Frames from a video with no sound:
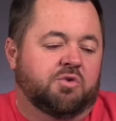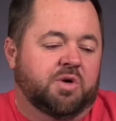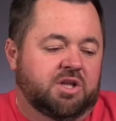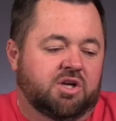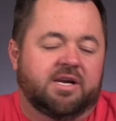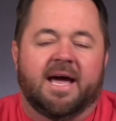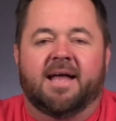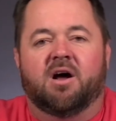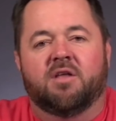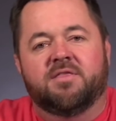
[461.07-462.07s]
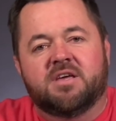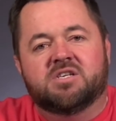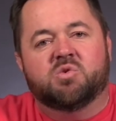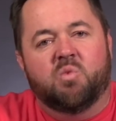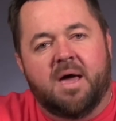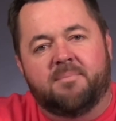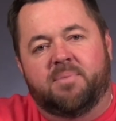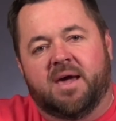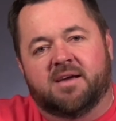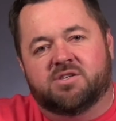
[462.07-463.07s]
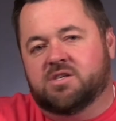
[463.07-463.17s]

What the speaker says: would look at on this web page